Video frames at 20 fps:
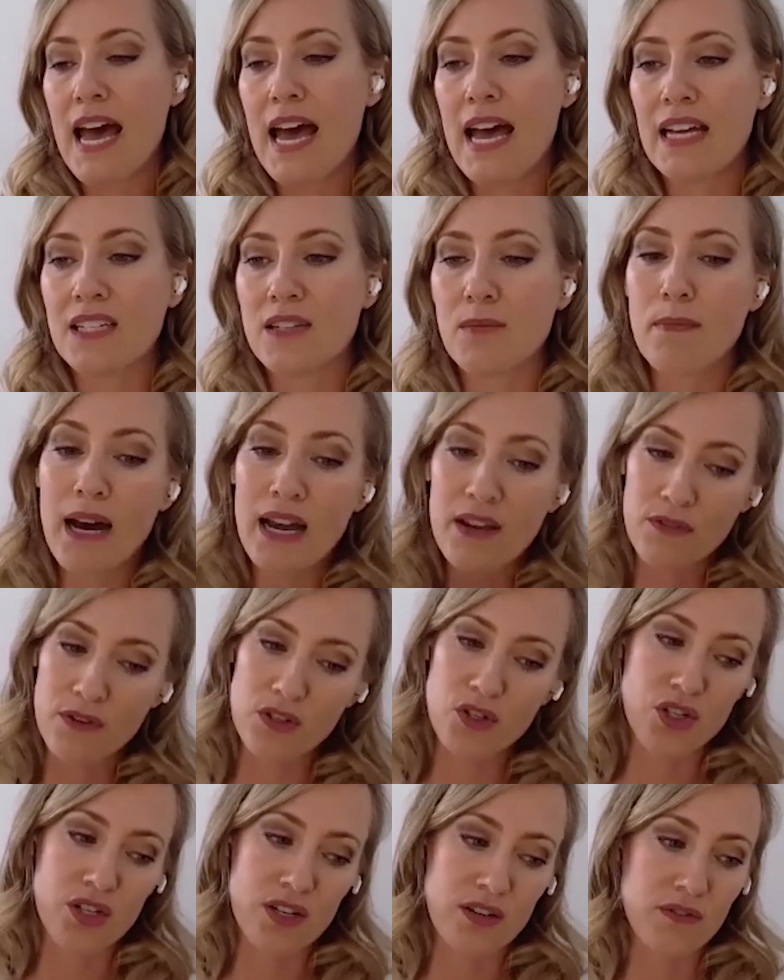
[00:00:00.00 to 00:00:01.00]
and my
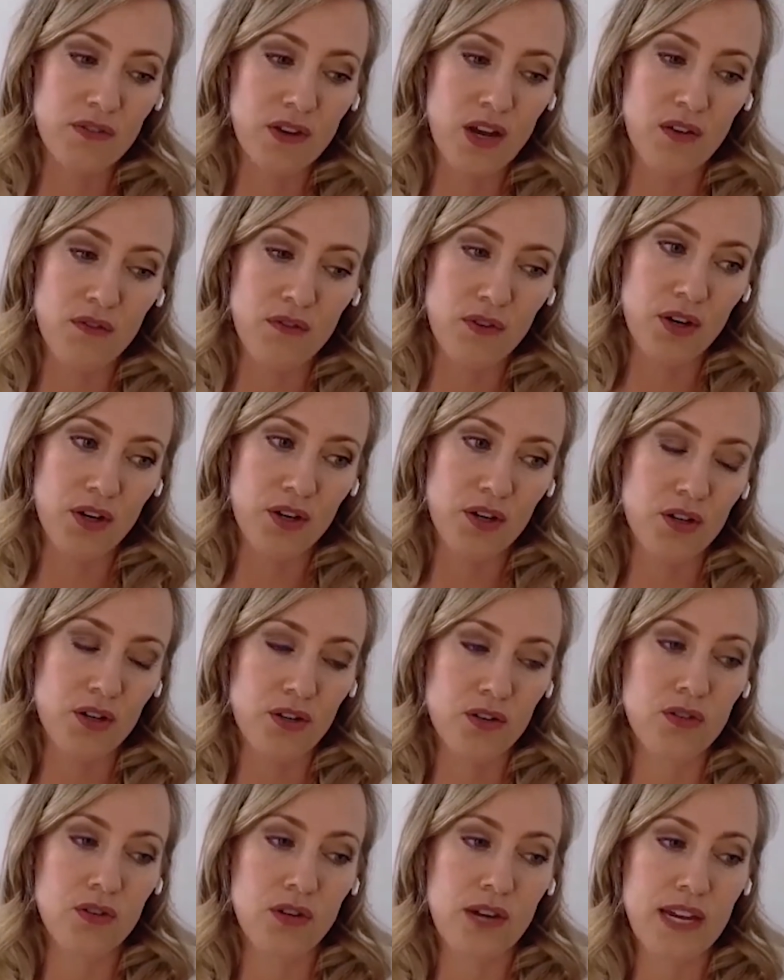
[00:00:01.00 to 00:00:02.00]
version of, of her
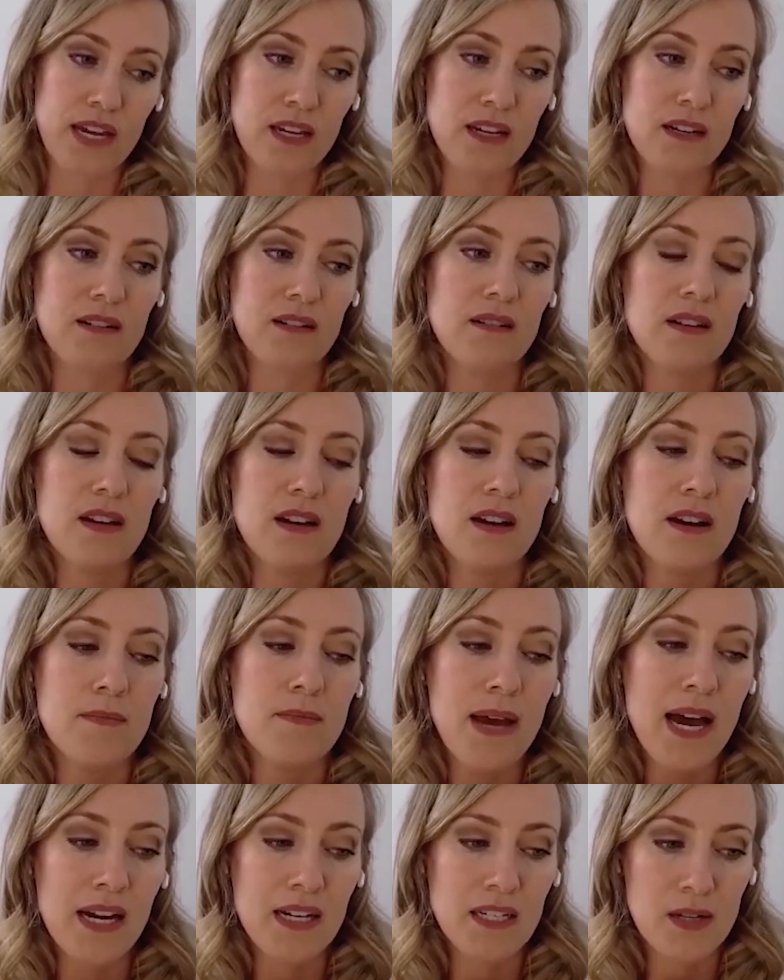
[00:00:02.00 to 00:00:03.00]
great
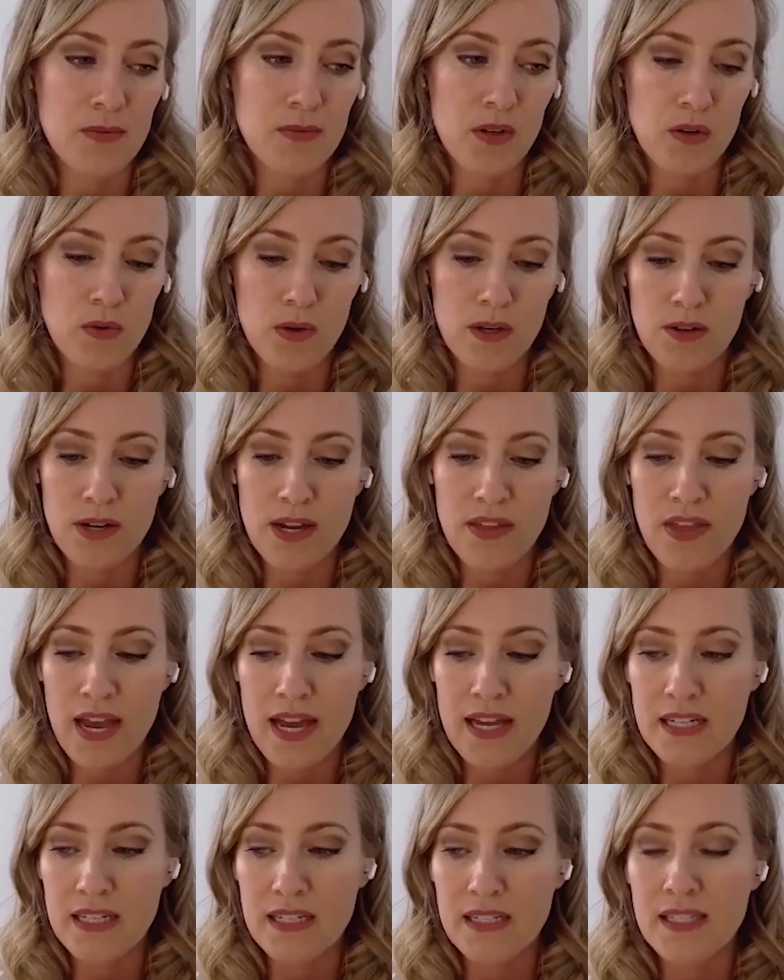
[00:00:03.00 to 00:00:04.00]
um, academic work around
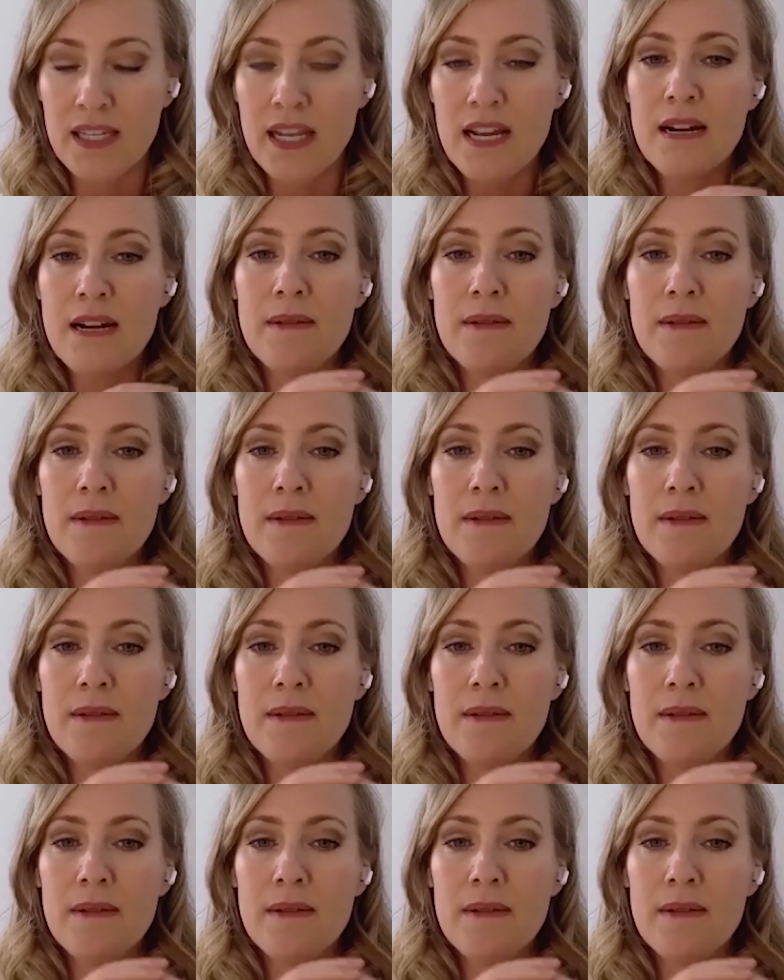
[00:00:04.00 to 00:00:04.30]
that is